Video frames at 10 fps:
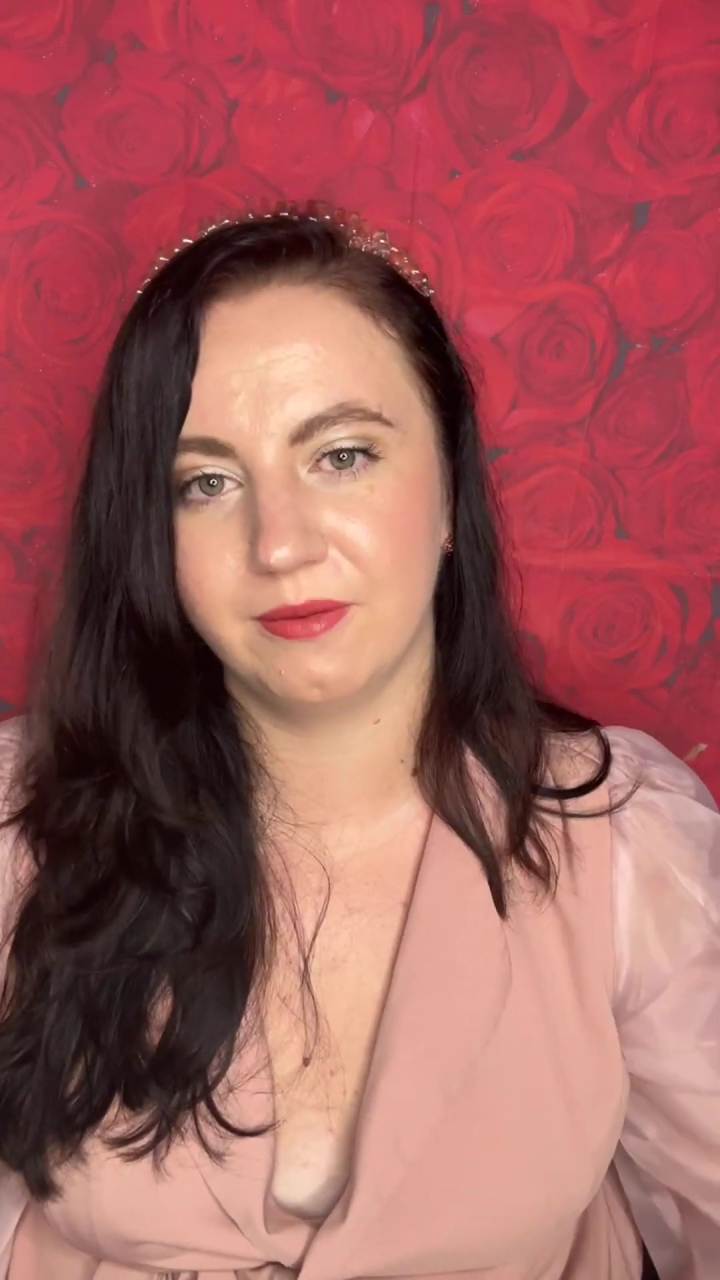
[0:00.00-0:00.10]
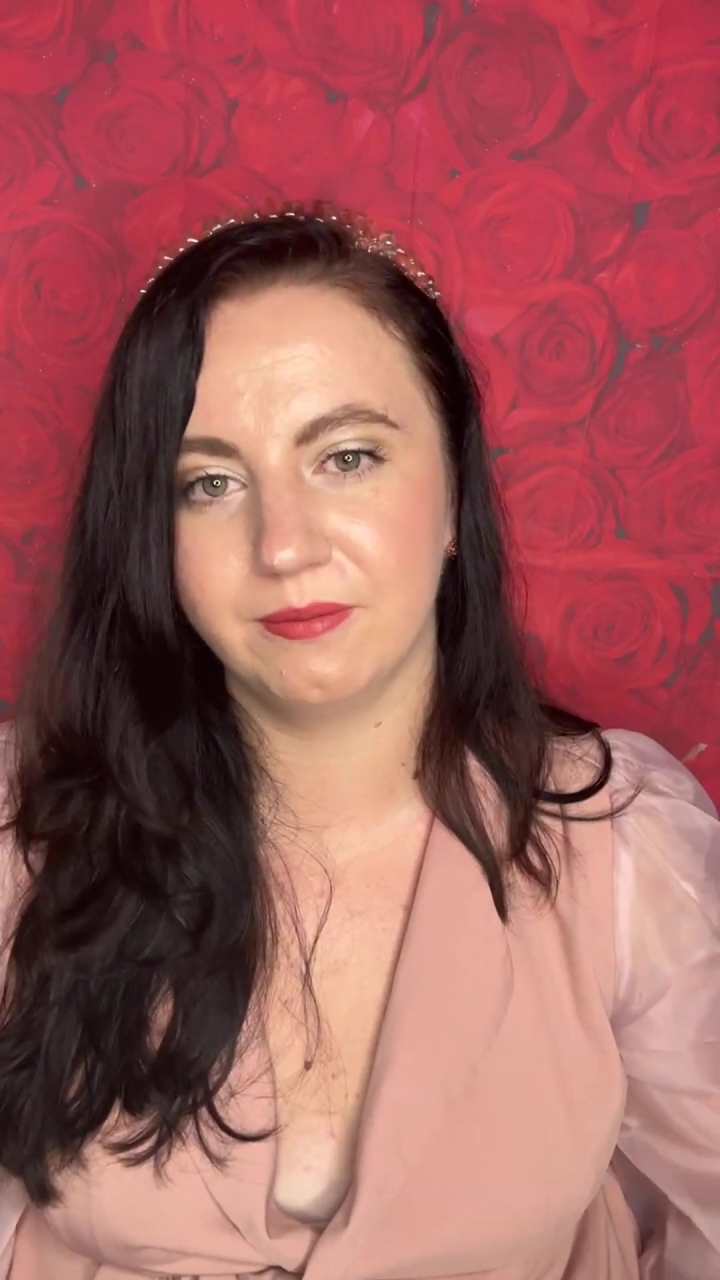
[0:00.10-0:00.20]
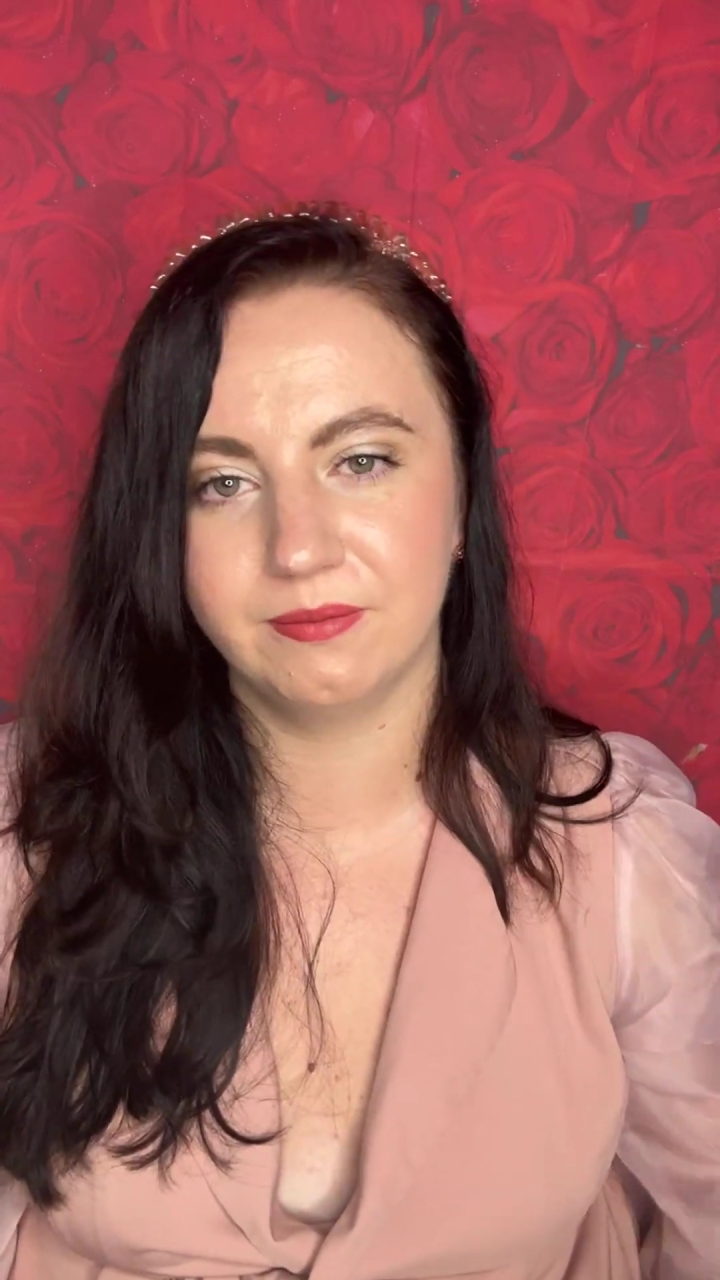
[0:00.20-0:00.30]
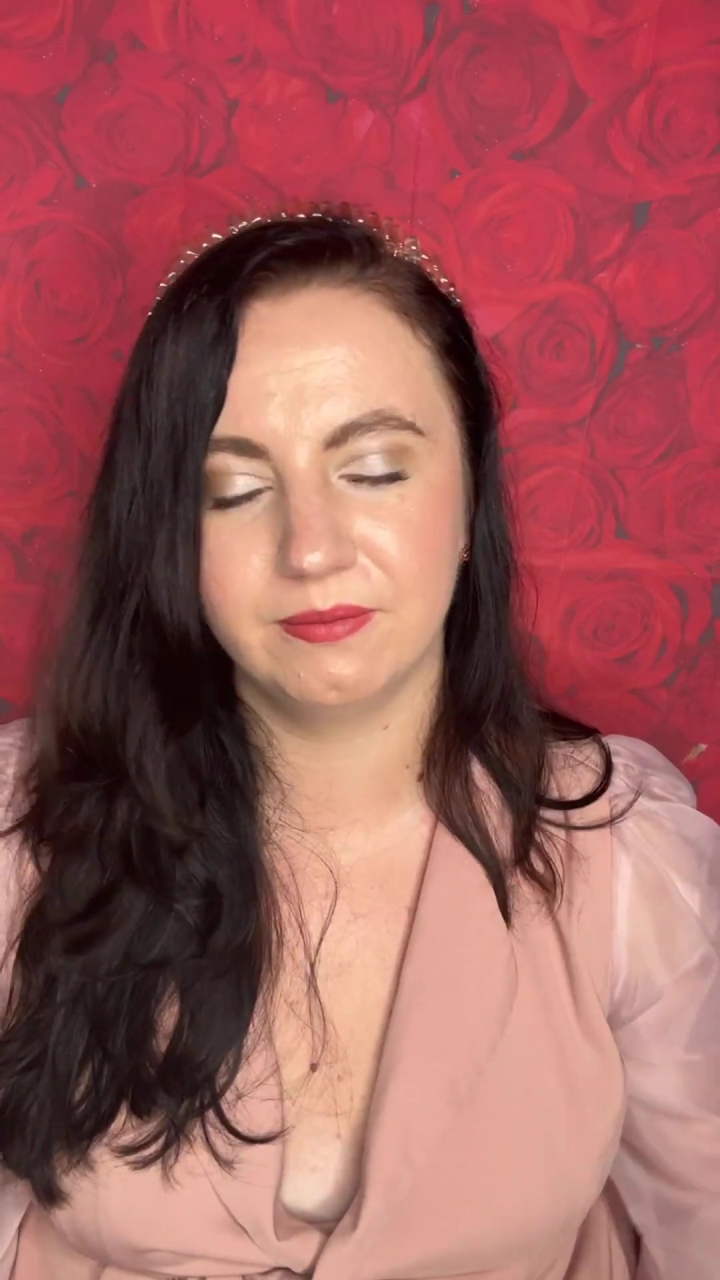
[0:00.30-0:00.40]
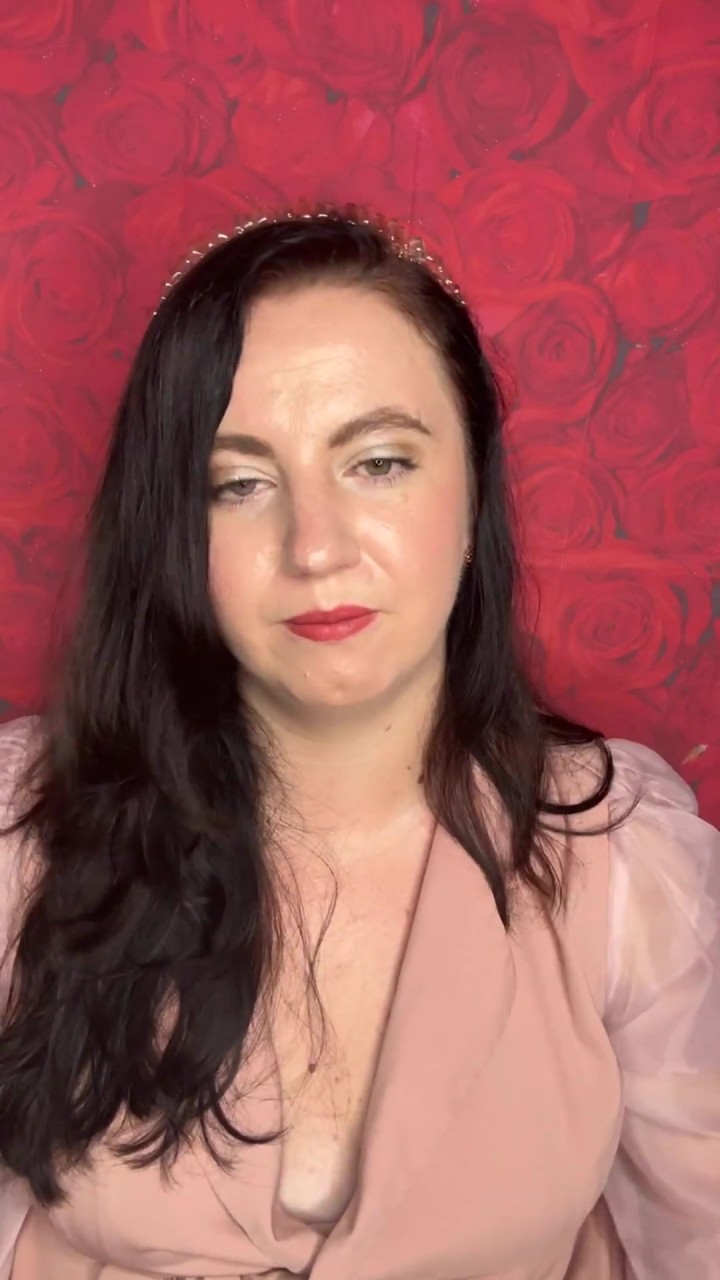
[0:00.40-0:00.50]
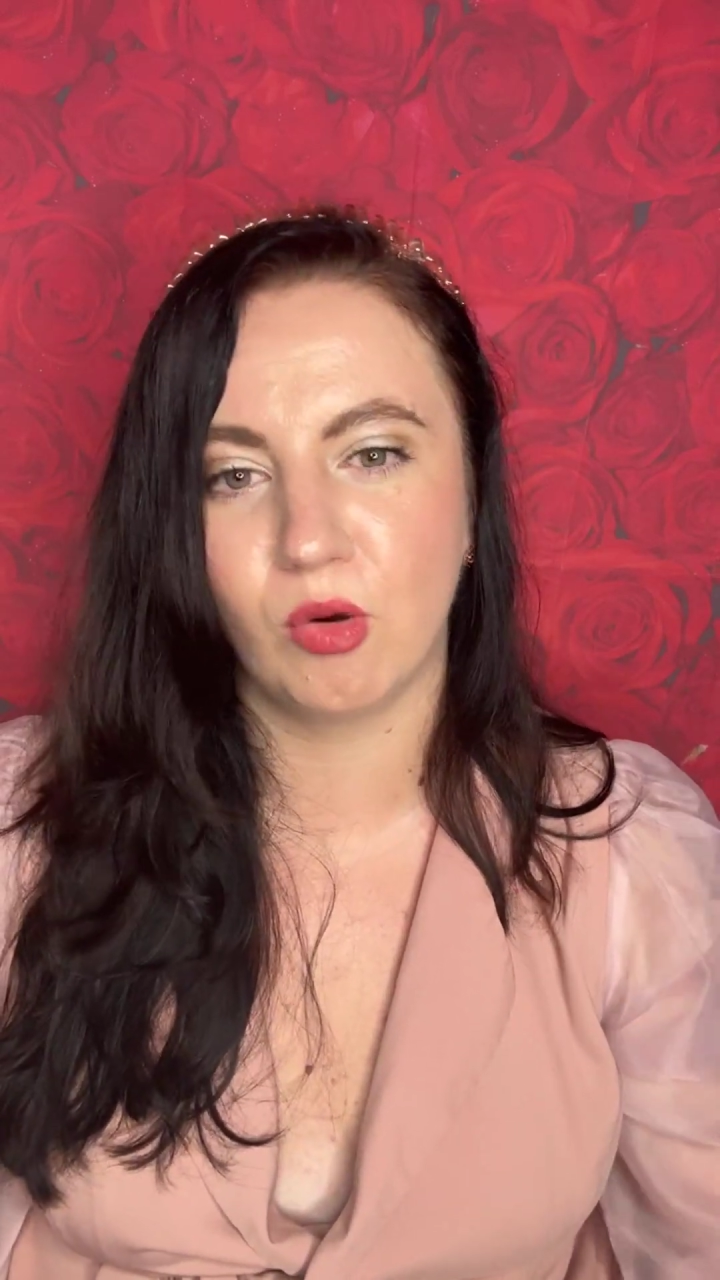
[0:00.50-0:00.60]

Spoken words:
some